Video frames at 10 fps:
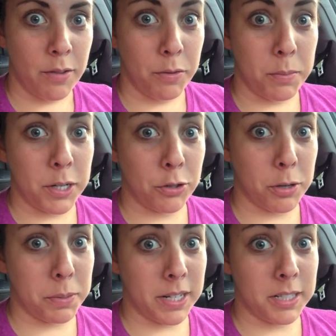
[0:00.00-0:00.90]
For my
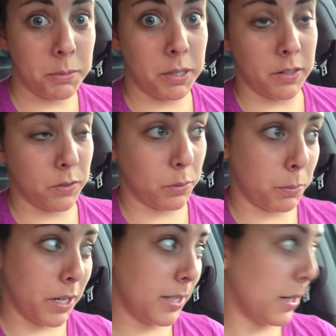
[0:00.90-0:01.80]
trip, I had some gifts for
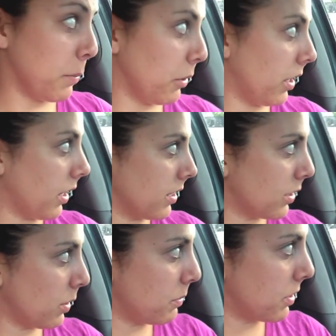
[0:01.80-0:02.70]
Bryson and Marika,
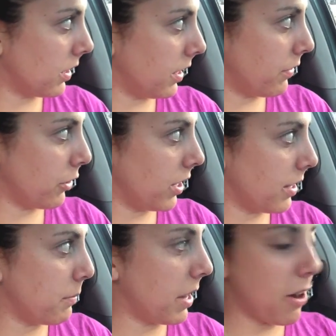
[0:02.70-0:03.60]
so I'm delivering
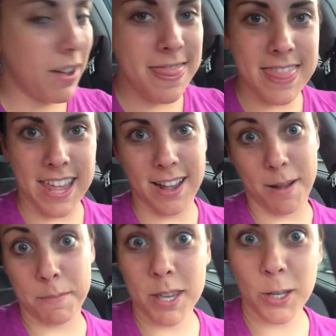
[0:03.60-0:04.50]
them now. And they
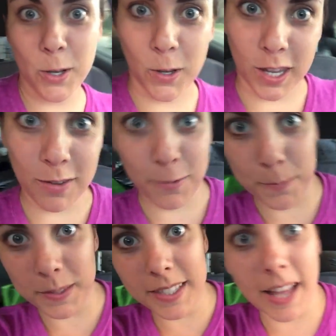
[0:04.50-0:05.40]
got me a cookie
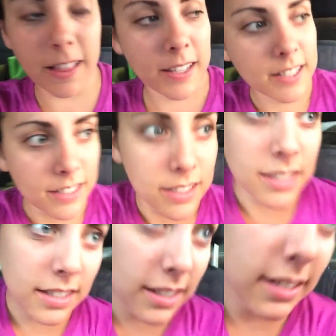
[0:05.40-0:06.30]
from
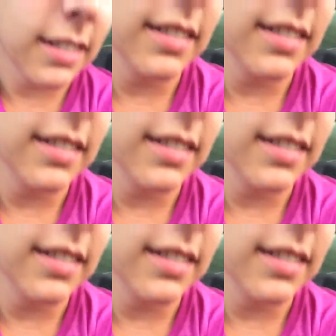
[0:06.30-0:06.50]
Selins.